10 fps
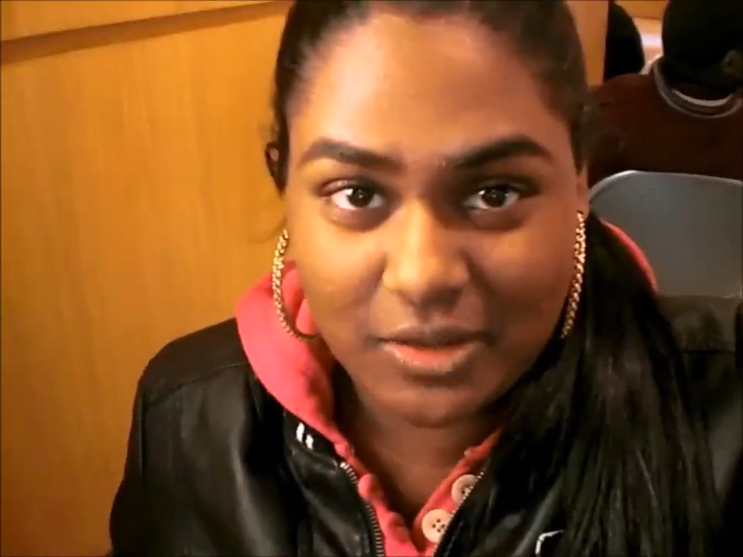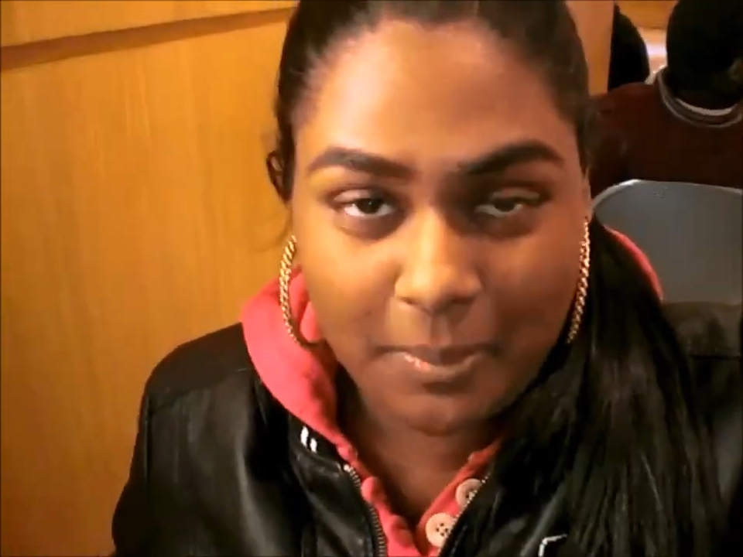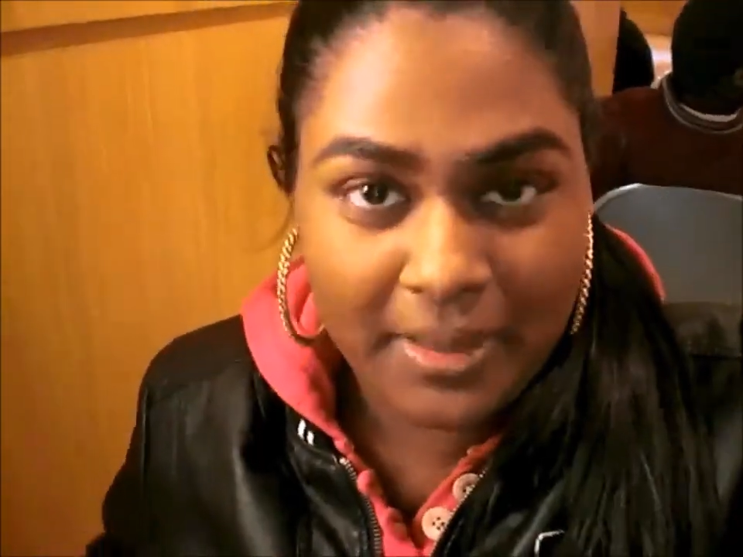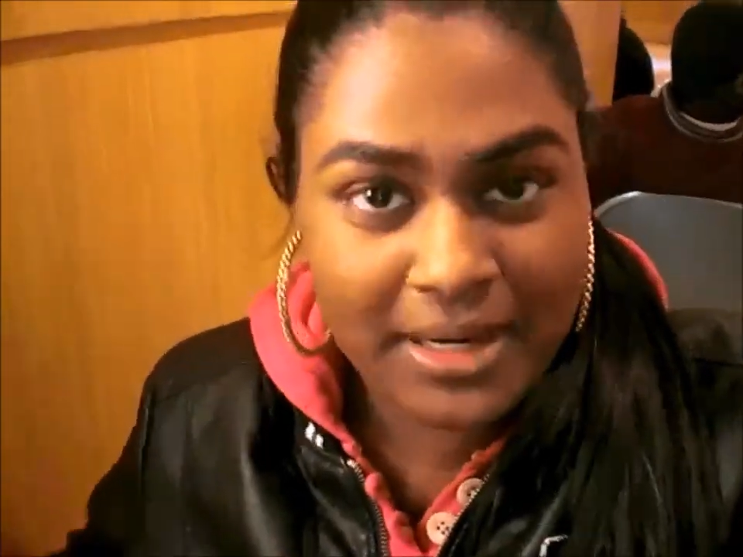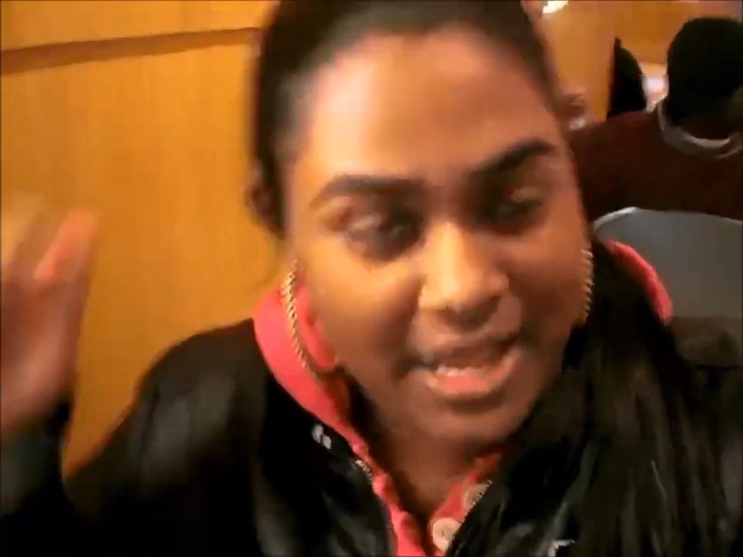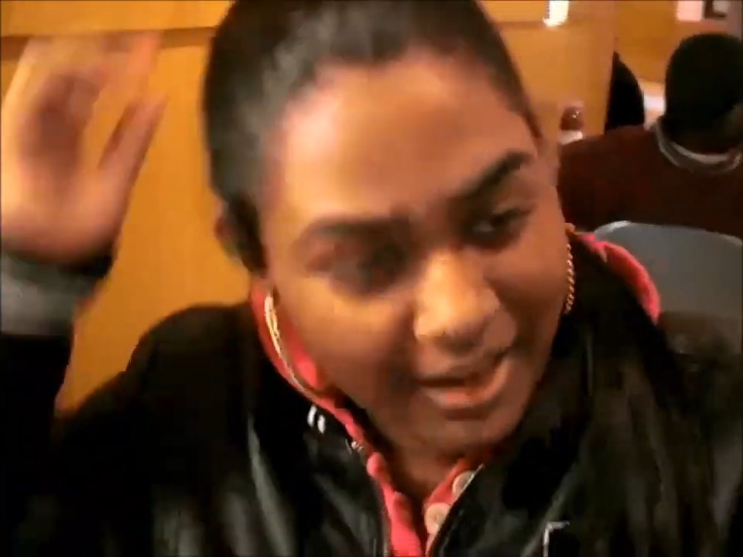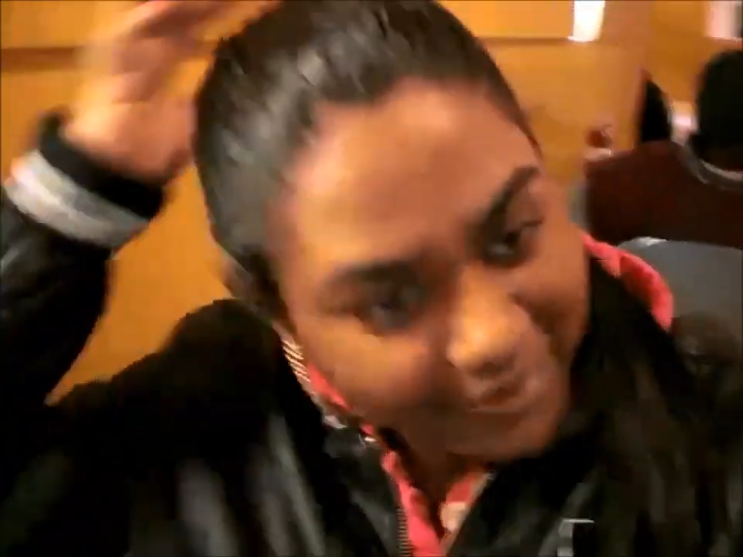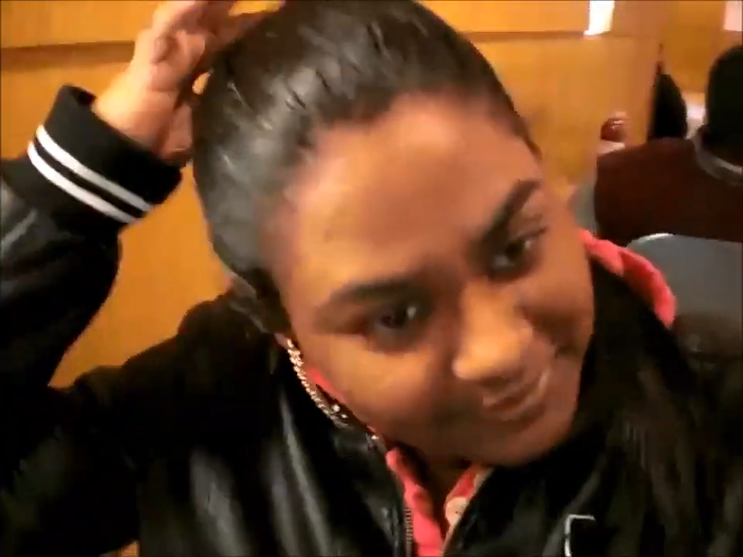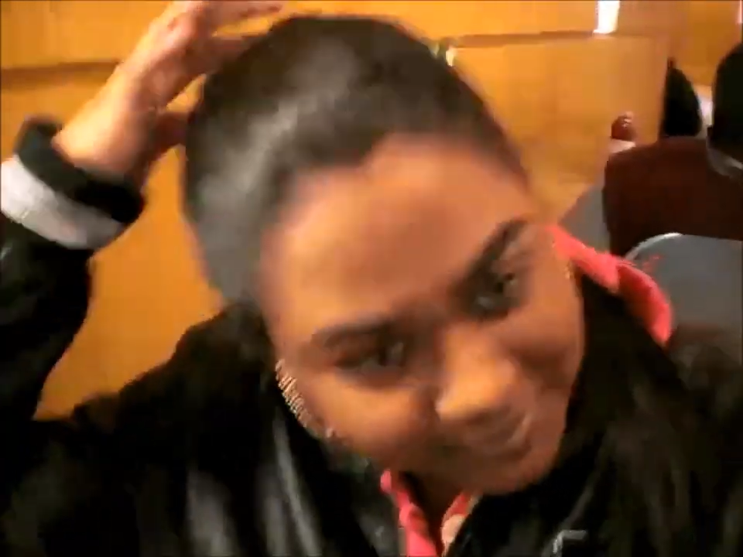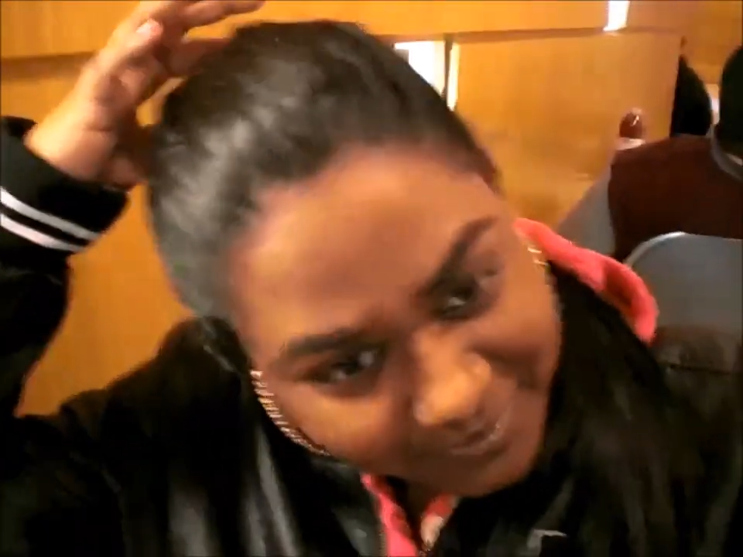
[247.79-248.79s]
on Monday.
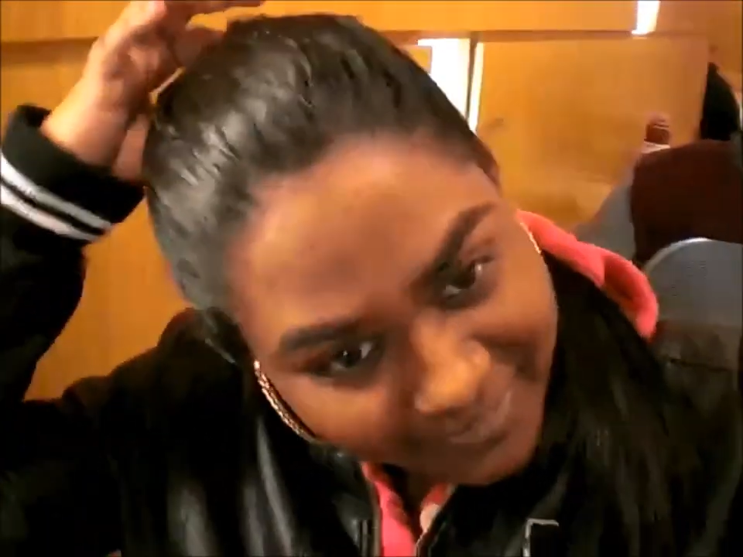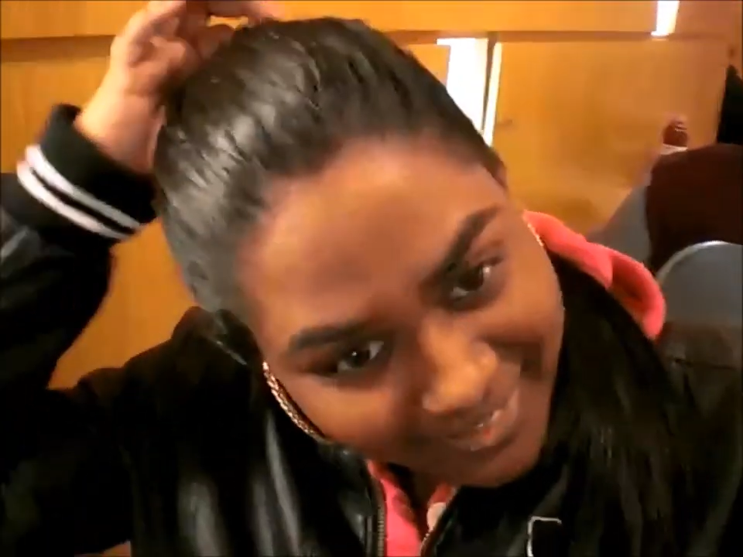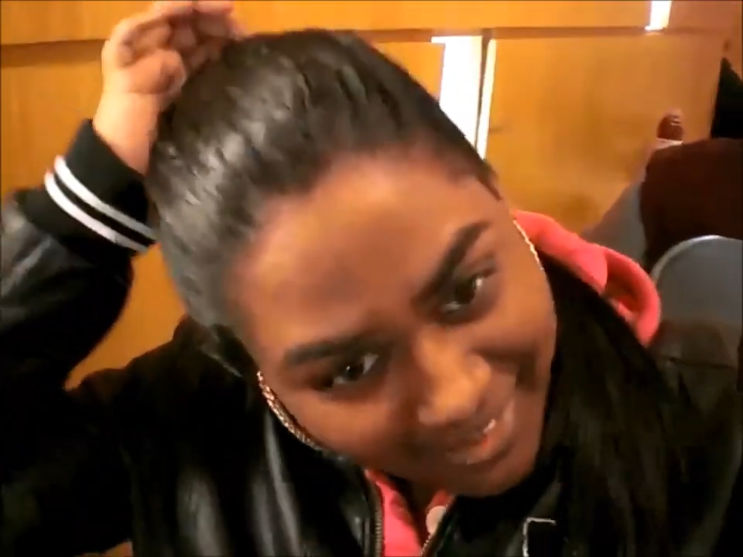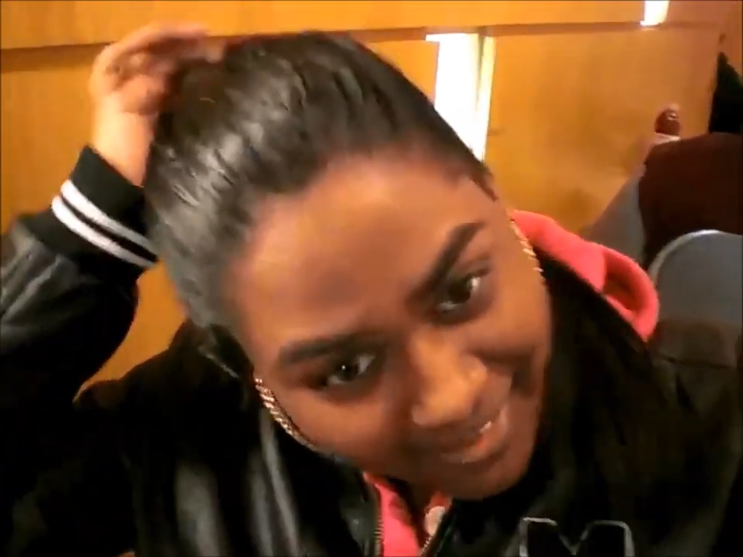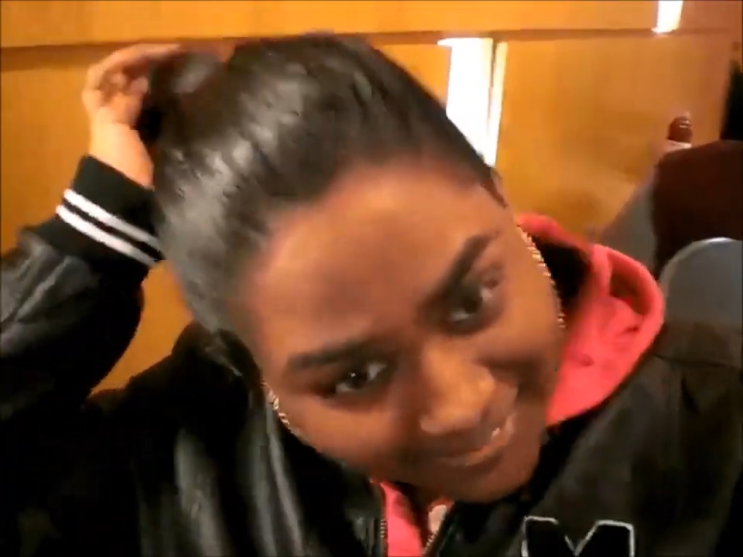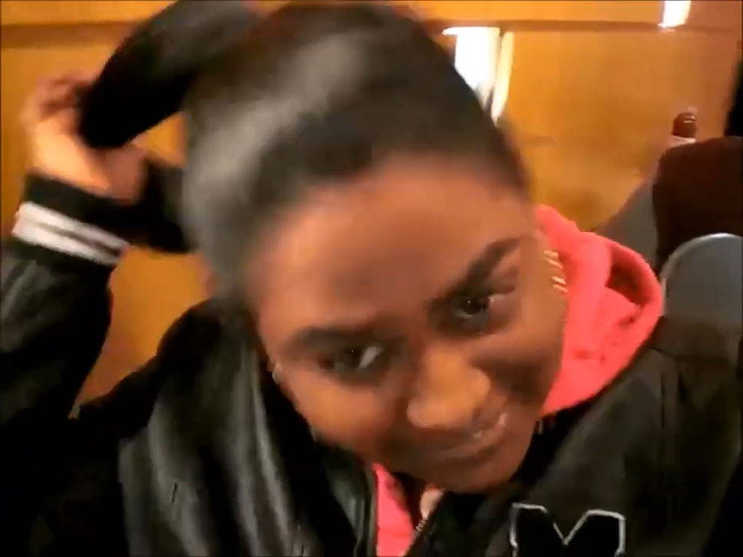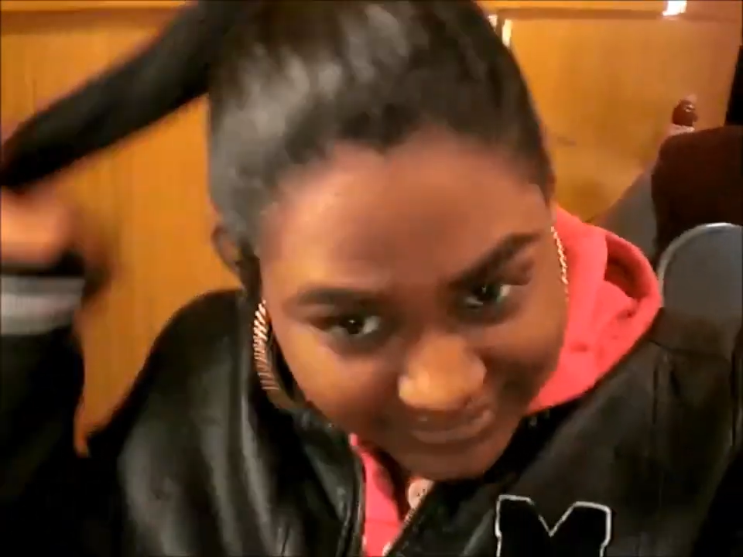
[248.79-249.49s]
Oh, he yes. told you?